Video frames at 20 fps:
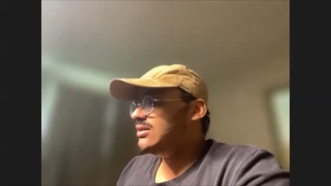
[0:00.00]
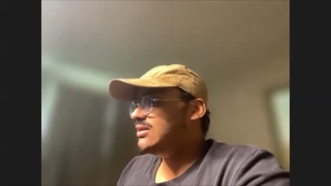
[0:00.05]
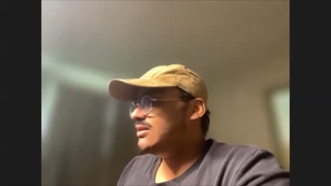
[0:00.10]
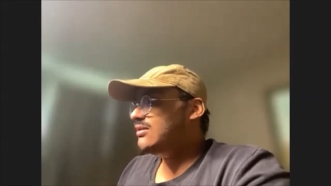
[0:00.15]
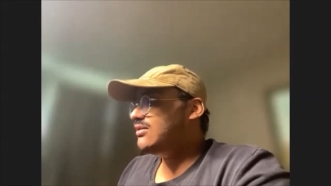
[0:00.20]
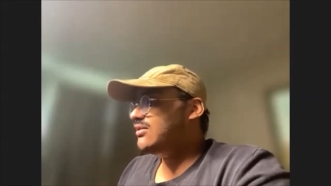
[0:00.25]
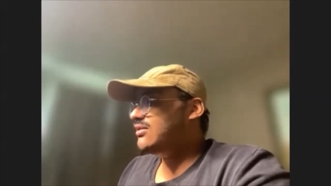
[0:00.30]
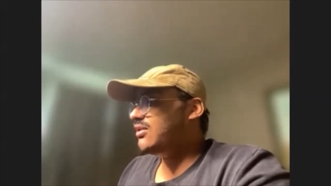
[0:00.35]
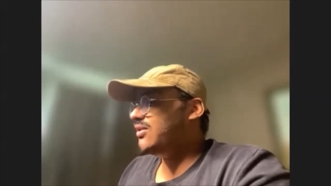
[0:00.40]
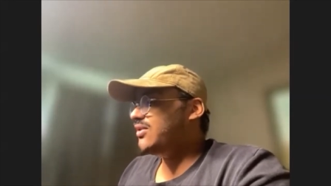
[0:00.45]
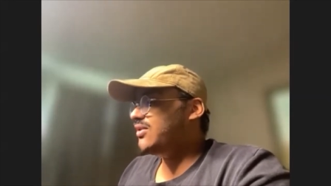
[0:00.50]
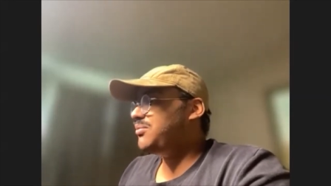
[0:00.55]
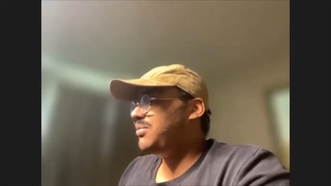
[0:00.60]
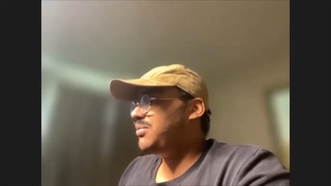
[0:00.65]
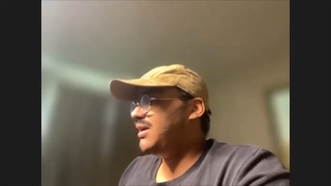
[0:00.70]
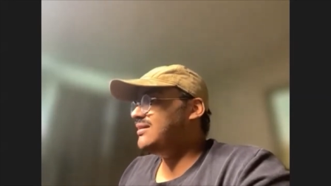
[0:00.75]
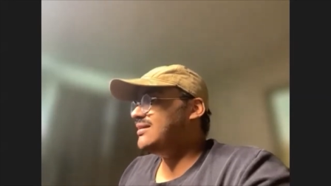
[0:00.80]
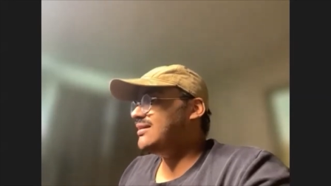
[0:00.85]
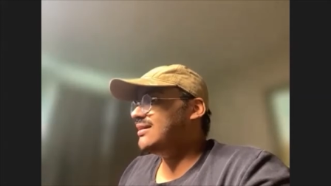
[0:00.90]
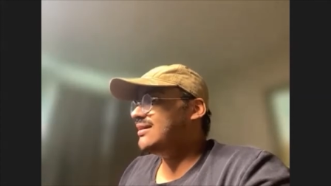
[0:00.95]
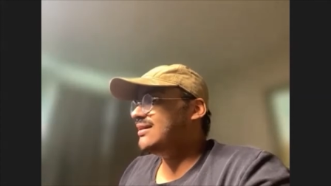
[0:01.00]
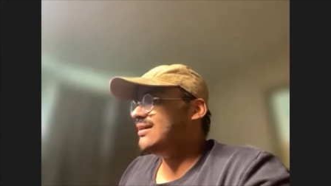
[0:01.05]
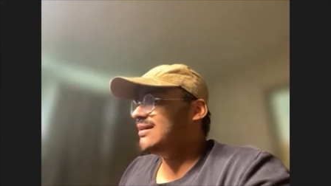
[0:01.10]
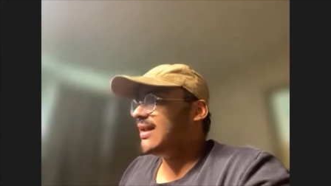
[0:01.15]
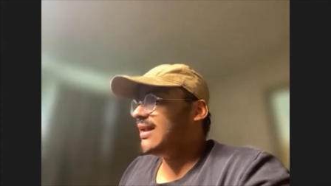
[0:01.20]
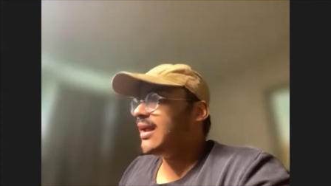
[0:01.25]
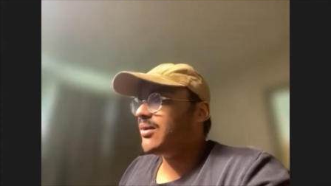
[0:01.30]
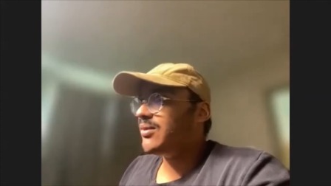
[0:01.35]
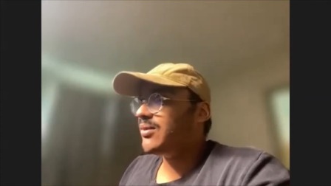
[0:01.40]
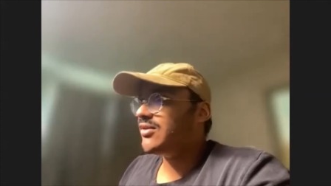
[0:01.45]
So it's basically
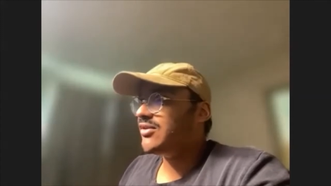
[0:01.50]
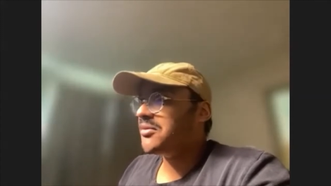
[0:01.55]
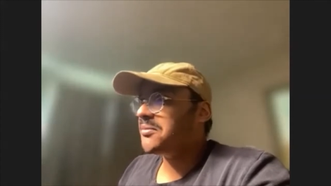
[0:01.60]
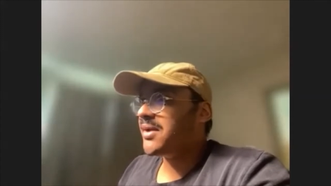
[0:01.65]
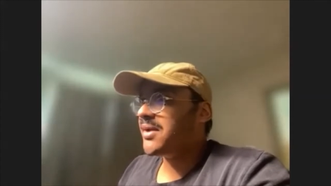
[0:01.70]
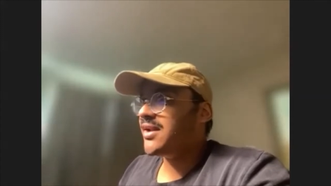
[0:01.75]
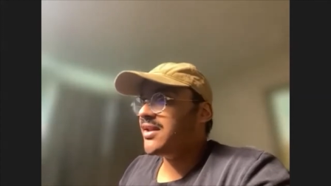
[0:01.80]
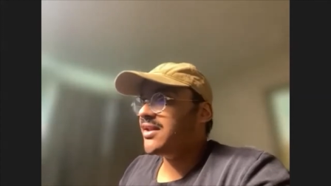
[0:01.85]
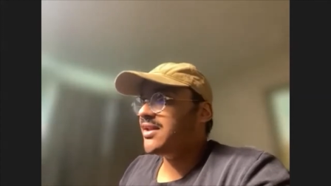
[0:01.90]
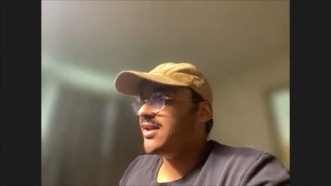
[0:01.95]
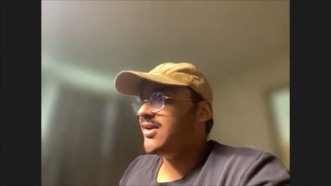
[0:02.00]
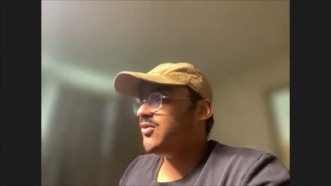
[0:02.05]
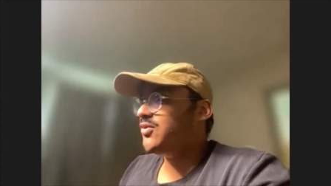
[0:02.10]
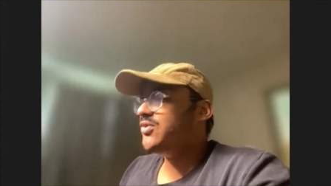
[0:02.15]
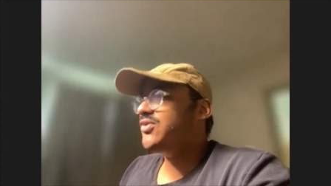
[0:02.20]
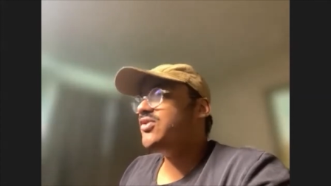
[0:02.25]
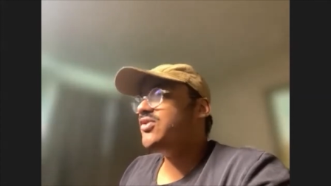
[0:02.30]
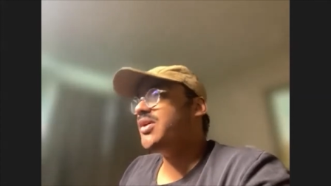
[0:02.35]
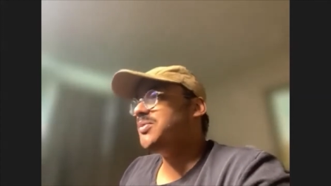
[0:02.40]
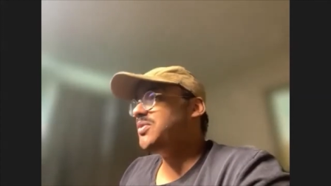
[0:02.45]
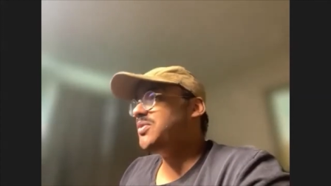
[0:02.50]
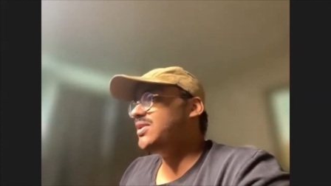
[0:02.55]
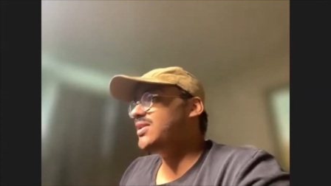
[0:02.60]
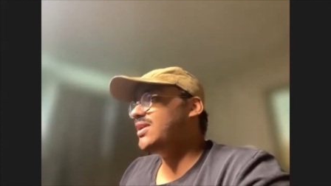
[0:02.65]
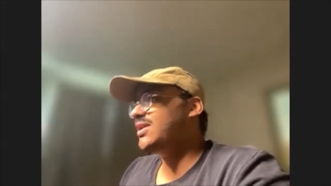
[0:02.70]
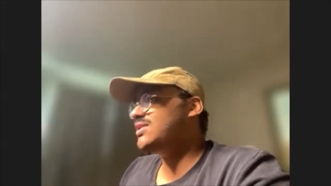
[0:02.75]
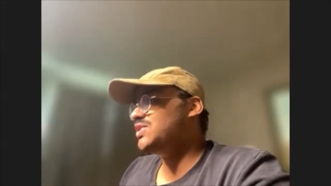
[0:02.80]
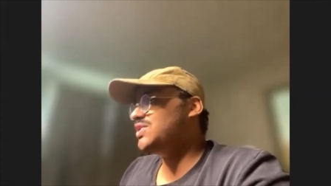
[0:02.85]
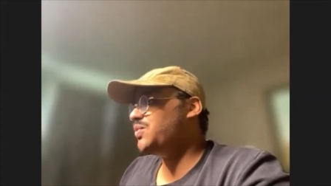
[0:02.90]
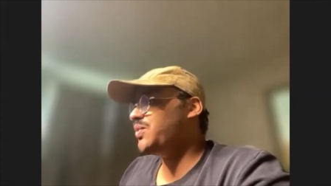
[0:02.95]
like when somebody gives you something
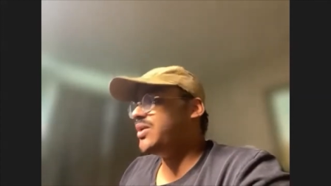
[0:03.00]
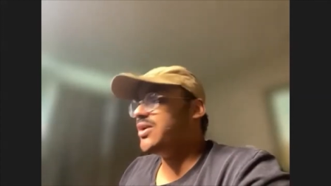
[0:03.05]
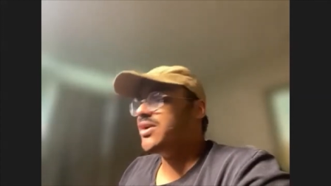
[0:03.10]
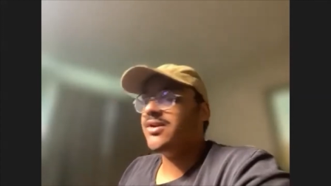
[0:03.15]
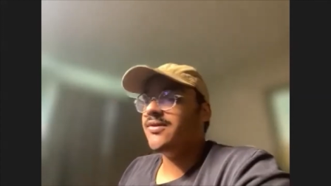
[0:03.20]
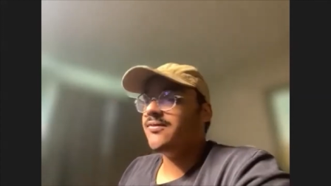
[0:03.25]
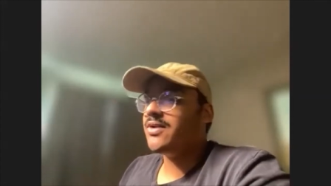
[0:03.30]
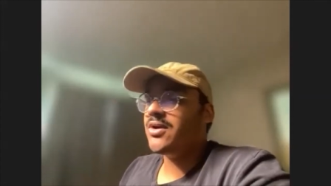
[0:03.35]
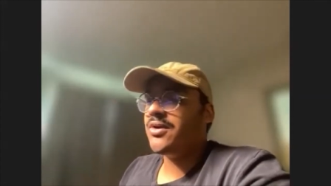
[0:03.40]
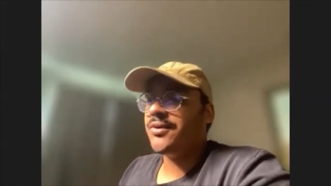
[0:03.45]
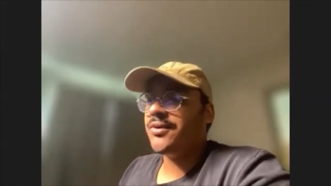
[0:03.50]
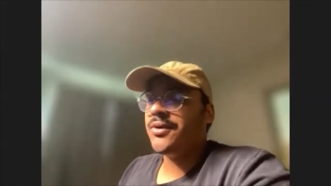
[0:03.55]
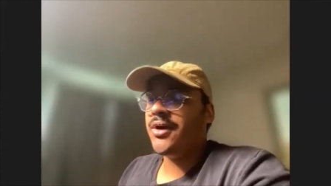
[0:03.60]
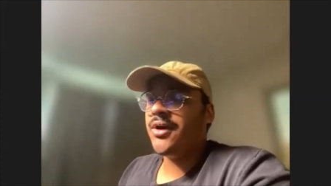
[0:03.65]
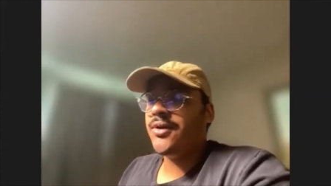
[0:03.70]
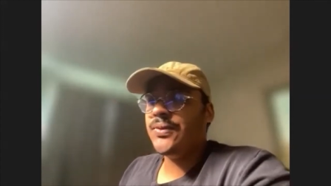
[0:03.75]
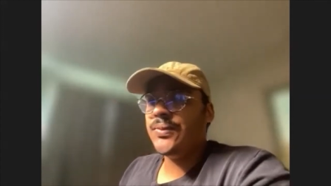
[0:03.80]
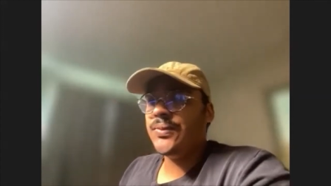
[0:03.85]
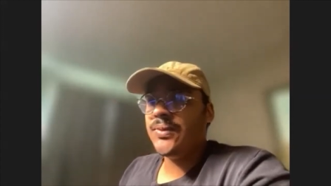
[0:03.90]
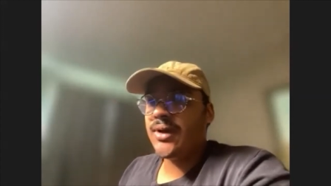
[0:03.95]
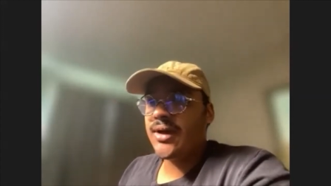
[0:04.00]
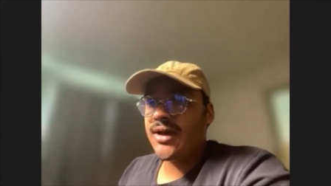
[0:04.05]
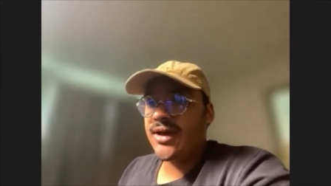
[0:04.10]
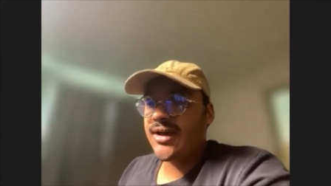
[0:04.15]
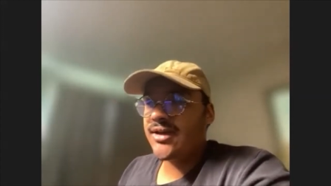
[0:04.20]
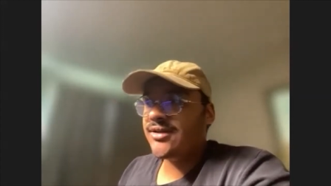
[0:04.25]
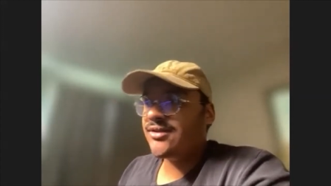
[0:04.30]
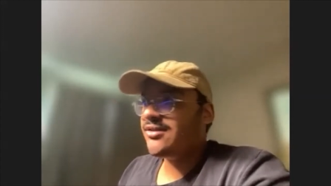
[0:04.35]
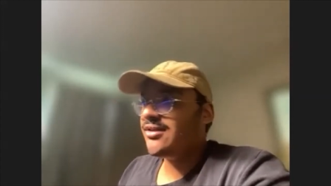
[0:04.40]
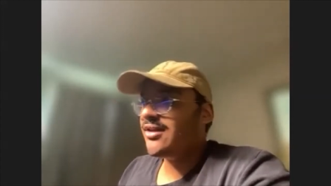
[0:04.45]
that you wouldn't have known
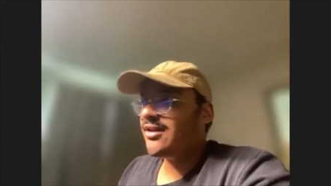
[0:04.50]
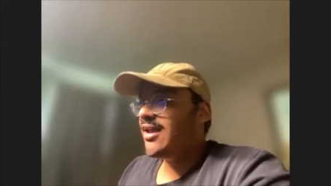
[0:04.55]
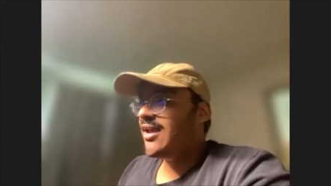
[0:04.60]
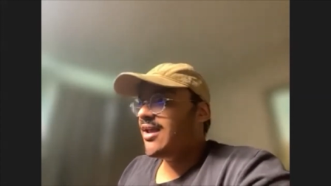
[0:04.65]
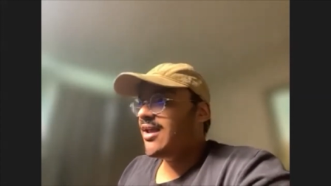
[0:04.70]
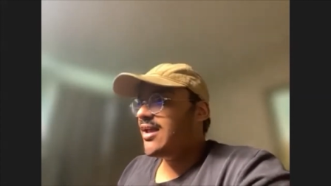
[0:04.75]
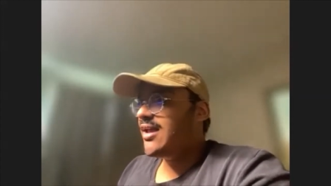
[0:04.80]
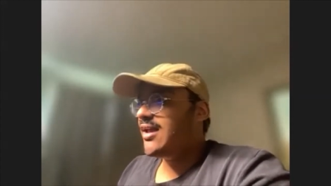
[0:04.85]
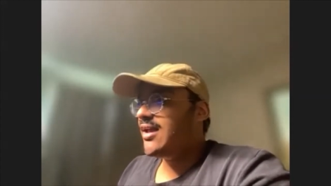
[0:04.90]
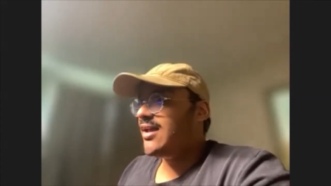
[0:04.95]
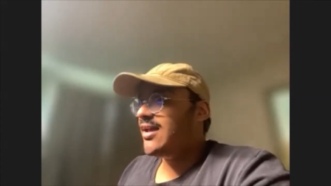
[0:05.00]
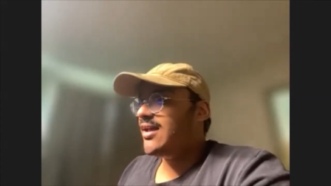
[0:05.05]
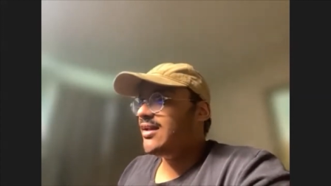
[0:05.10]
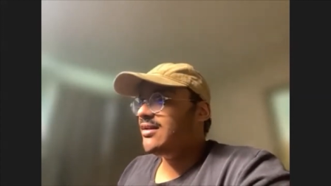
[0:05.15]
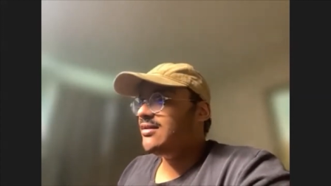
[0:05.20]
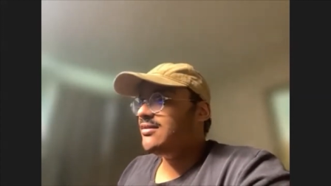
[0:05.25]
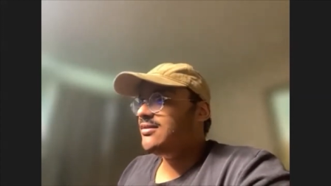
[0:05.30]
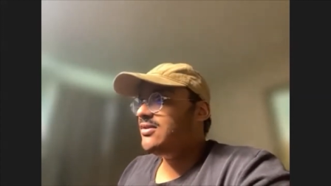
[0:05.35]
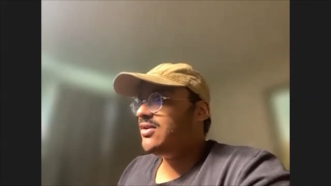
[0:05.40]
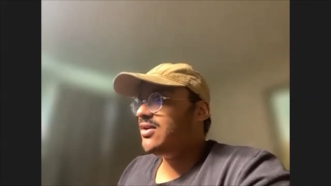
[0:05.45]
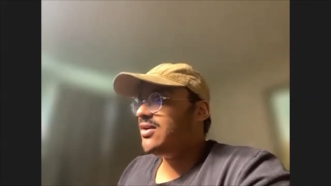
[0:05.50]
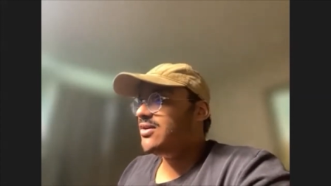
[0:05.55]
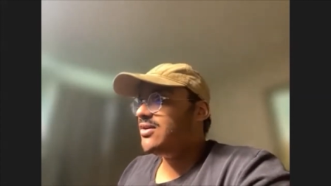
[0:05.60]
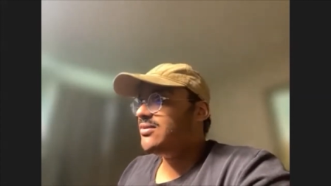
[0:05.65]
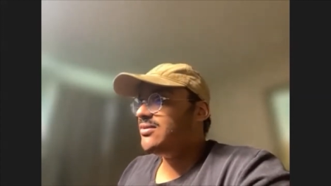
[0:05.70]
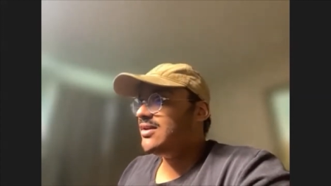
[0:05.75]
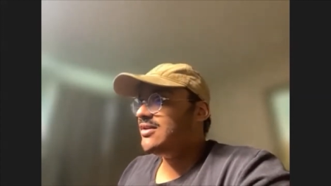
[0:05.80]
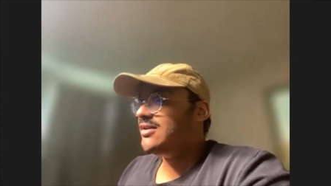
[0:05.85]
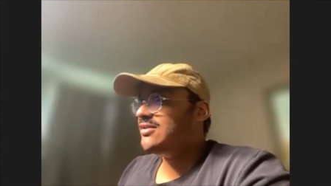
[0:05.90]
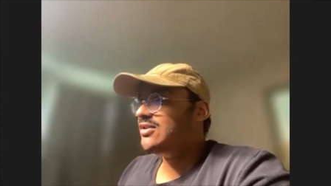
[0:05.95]
otherwise, and you know
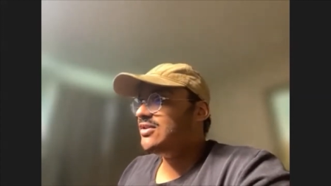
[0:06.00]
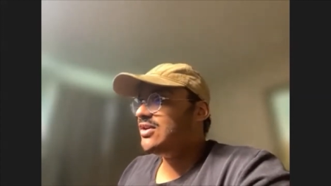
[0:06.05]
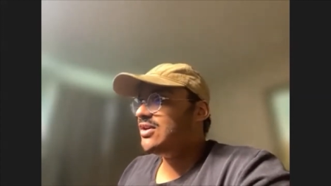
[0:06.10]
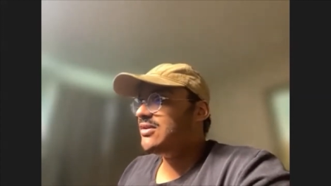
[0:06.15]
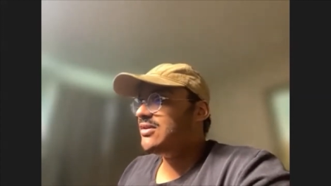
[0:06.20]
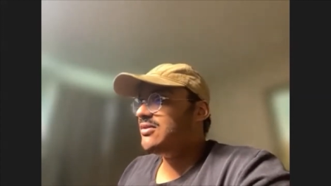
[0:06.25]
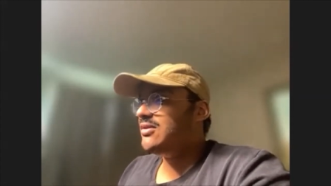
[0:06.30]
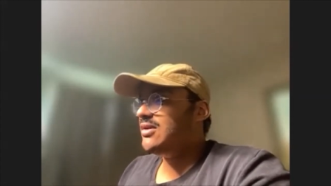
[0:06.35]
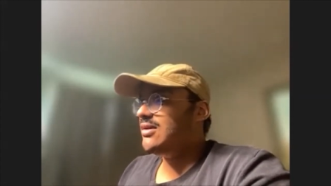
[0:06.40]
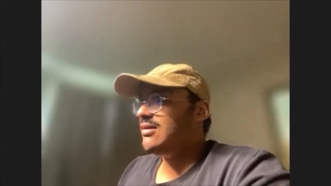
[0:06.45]
it's good